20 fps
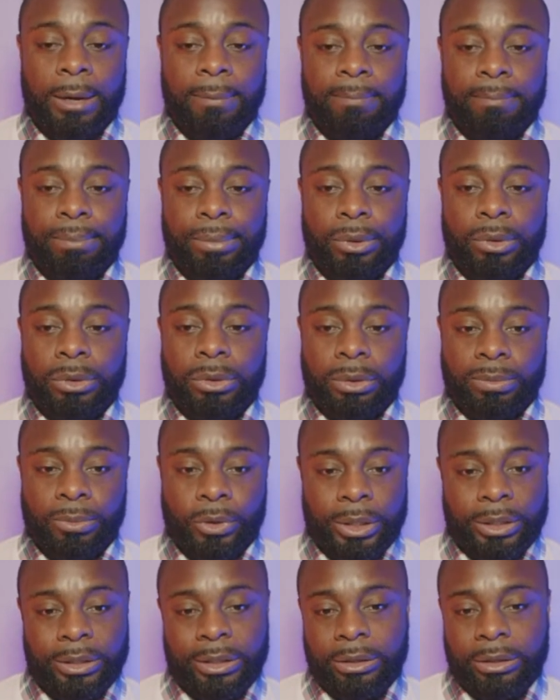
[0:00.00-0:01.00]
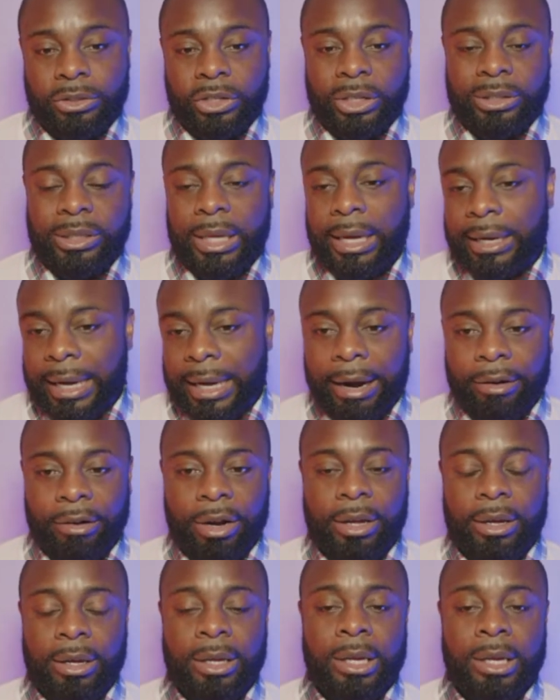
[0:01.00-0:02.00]
Baltimore, just that
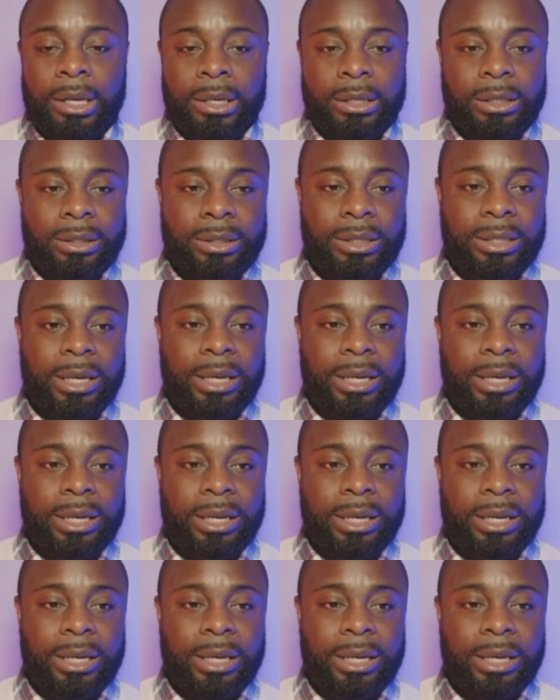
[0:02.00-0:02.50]
area, DC